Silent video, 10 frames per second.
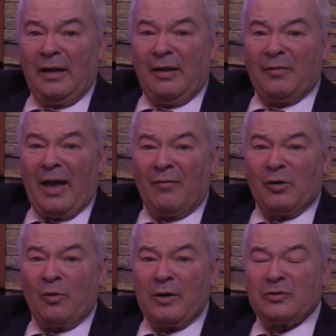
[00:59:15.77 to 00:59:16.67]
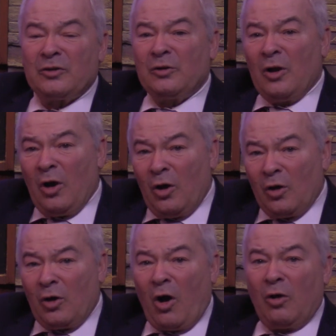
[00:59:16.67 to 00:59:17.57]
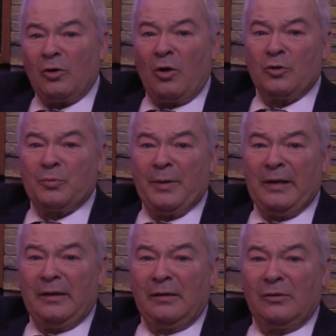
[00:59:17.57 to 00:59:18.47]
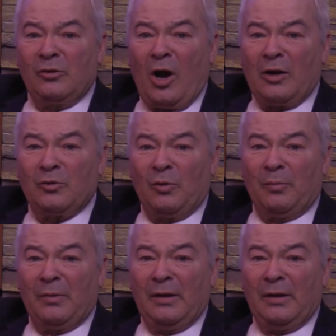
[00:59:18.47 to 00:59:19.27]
If you have a question, call Coach Pete. Talk to him.